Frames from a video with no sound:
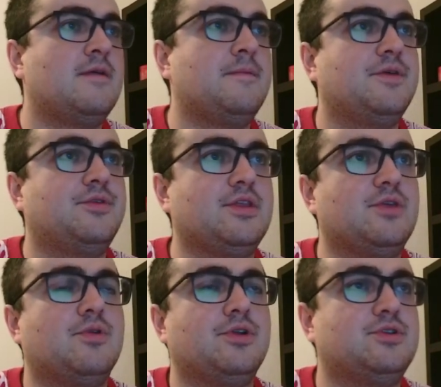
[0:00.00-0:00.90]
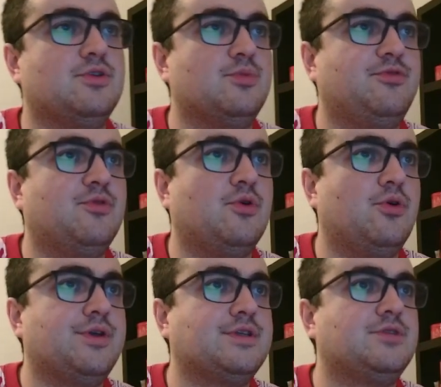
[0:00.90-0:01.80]
The thing that you want to do
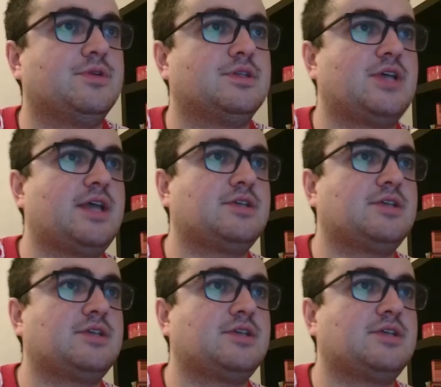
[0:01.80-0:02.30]
before is you want to test